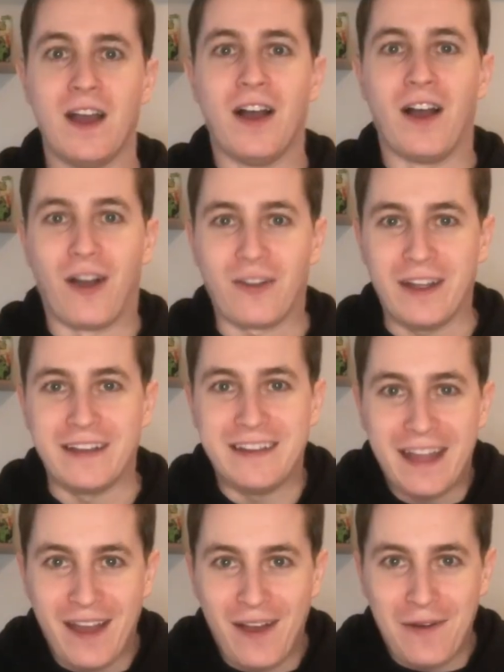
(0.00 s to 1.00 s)
All right,
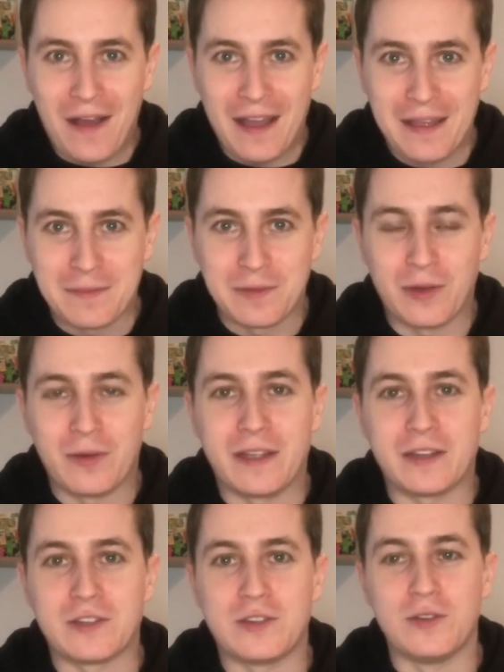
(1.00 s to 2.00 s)
now I am
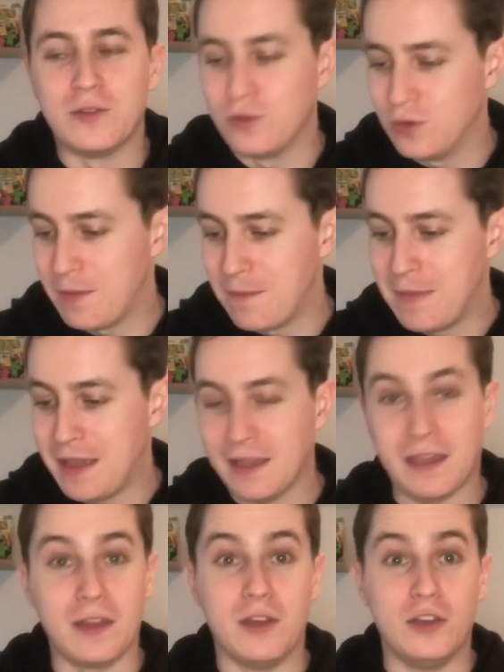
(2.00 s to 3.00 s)
going to
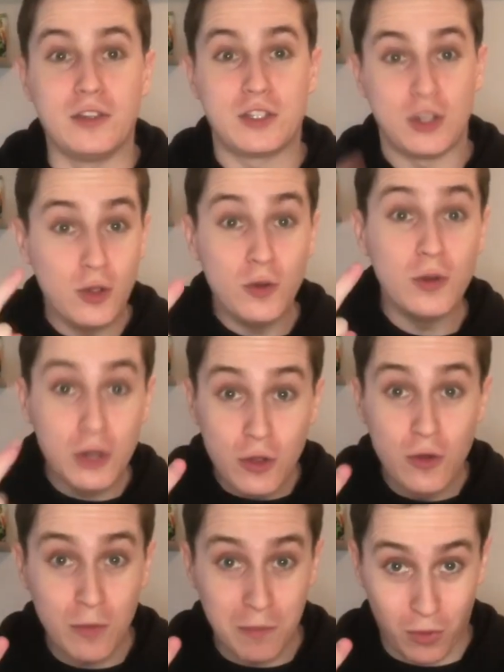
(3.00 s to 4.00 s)
make two
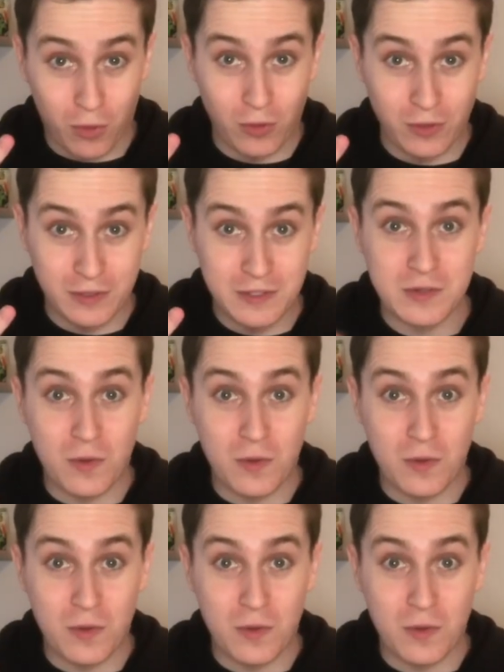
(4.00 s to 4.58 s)
new molds,